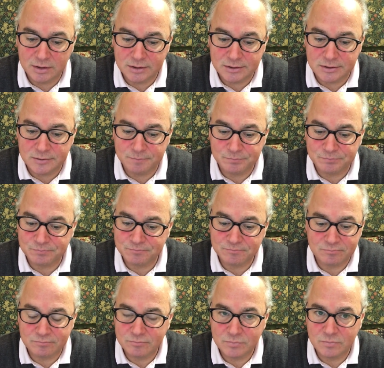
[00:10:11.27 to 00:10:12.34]

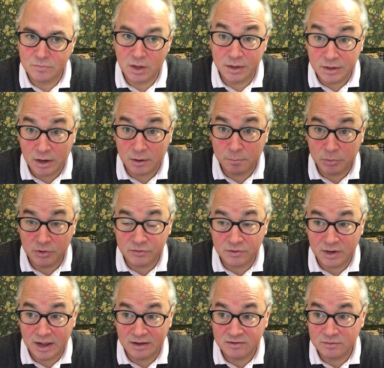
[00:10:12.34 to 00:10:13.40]
a young
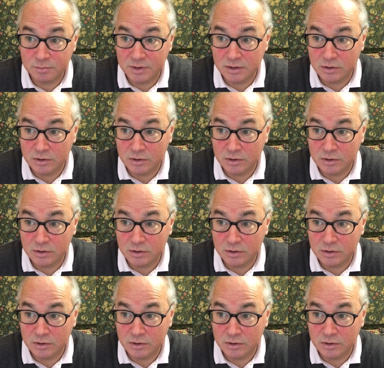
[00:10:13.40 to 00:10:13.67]
person asked me,